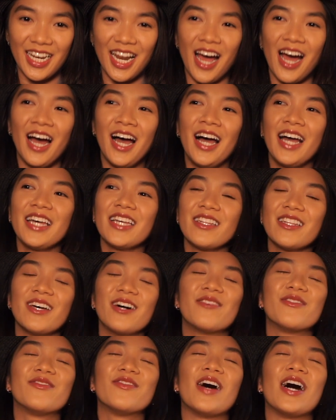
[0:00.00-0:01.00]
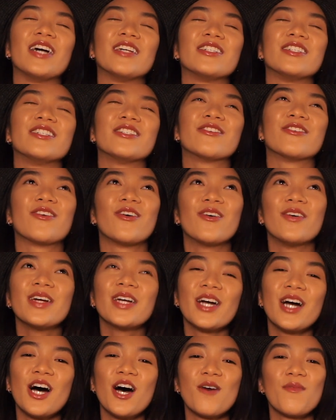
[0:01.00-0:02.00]
I loved fashion growing
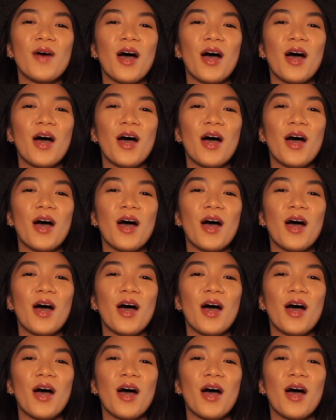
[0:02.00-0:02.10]
up.